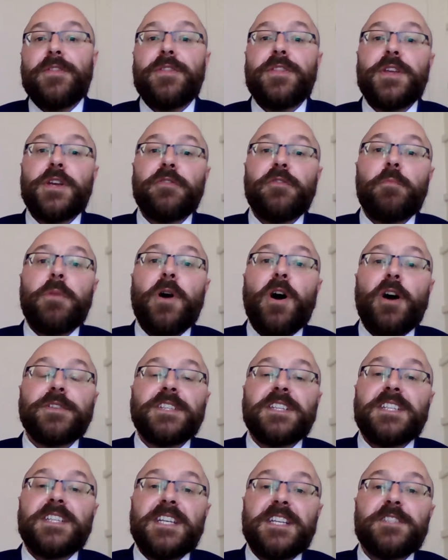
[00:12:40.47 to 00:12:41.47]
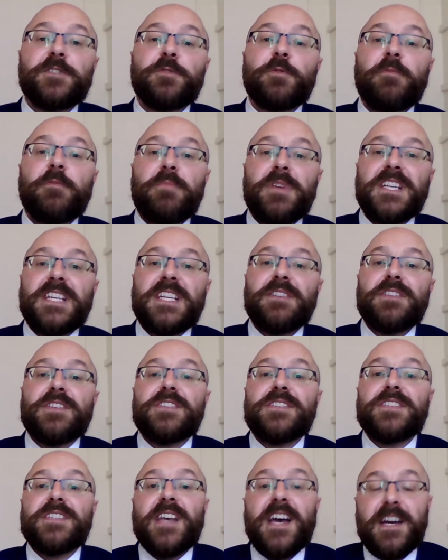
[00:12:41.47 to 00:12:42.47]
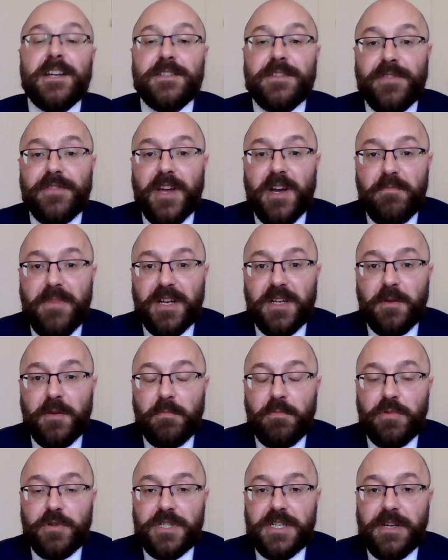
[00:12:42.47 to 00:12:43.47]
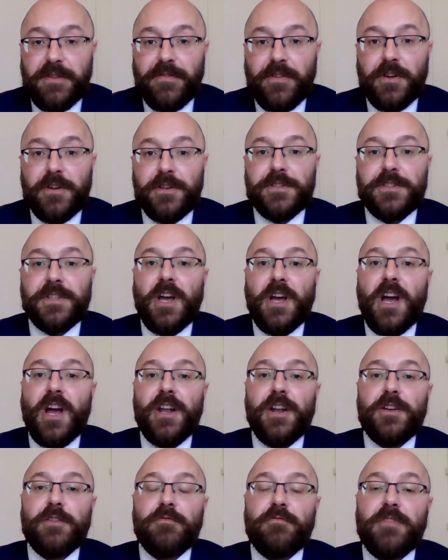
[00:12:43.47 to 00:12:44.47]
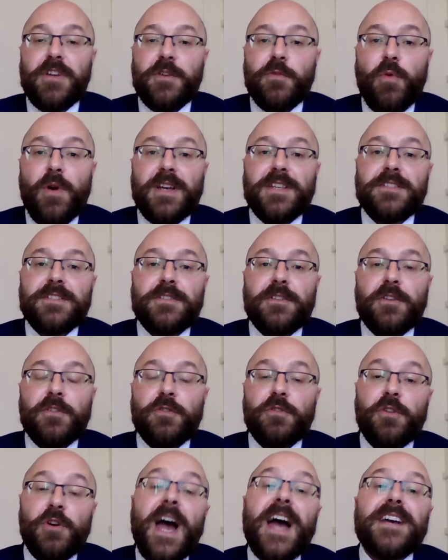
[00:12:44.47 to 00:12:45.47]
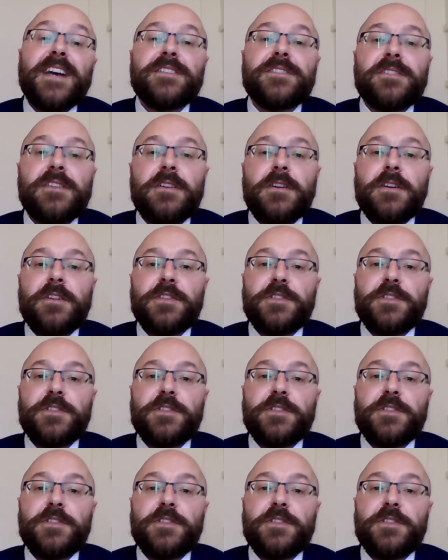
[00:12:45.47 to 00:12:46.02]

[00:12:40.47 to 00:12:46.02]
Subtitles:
the other party needs to have been given sight of that amended budget first and request or asked